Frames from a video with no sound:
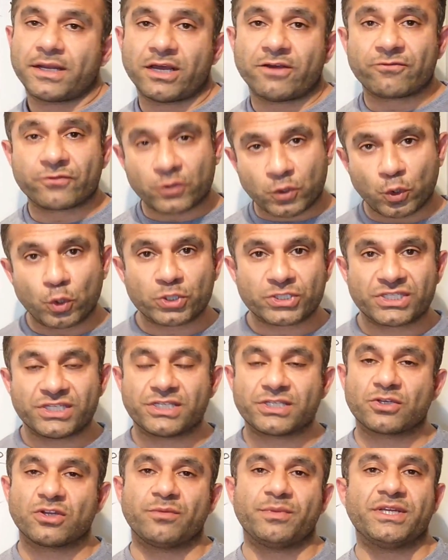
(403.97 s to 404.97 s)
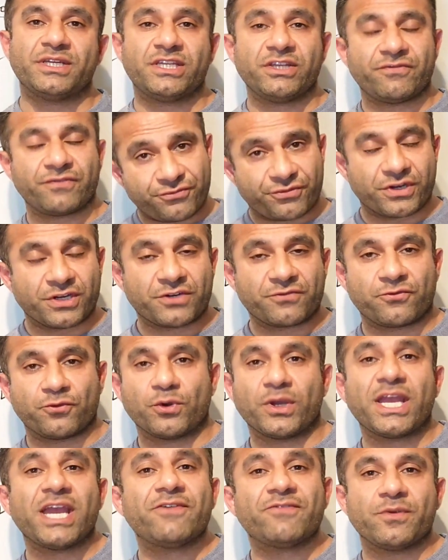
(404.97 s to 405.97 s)
Now of course this is going to be different
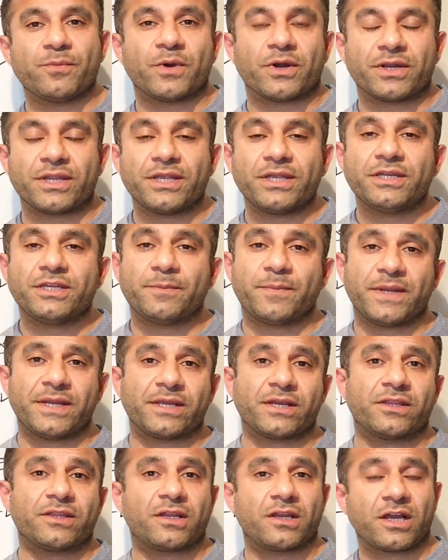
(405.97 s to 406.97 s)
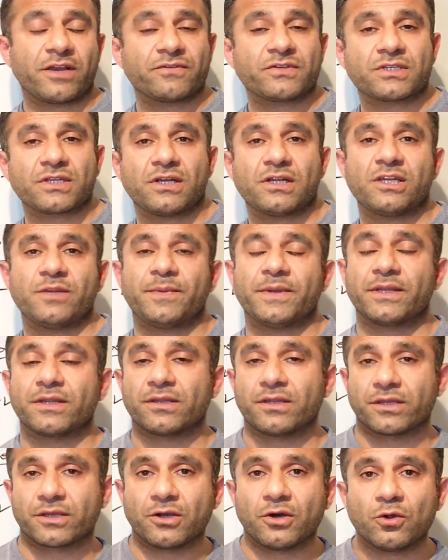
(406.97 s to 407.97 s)
for everybody depending on their lifestyle,
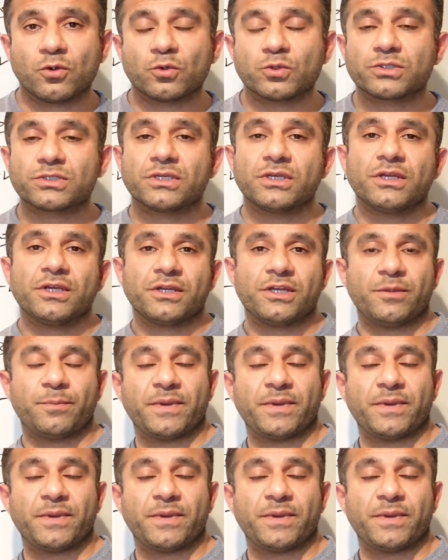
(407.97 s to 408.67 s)
depending on their goals,